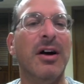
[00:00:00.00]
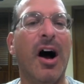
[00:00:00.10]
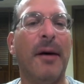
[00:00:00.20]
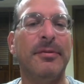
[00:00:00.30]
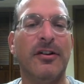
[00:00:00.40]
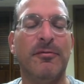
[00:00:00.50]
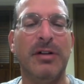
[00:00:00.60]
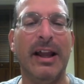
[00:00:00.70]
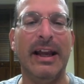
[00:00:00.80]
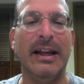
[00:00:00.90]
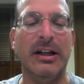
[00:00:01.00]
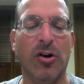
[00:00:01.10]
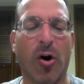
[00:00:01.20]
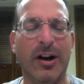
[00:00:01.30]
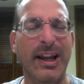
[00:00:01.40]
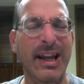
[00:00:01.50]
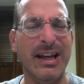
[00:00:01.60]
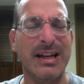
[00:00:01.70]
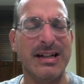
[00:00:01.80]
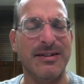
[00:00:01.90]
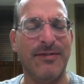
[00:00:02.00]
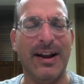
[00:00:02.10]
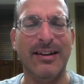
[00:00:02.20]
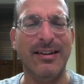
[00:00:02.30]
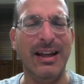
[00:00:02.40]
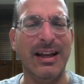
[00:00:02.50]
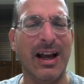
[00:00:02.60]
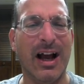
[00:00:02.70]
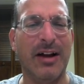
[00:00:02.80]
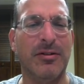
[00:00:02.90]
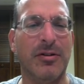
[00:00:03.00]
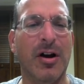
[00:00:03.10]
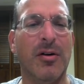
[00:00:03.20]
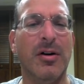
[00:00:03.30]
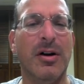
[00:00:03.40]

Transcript: Opposite of plain. Arty? Fancy? I don't know.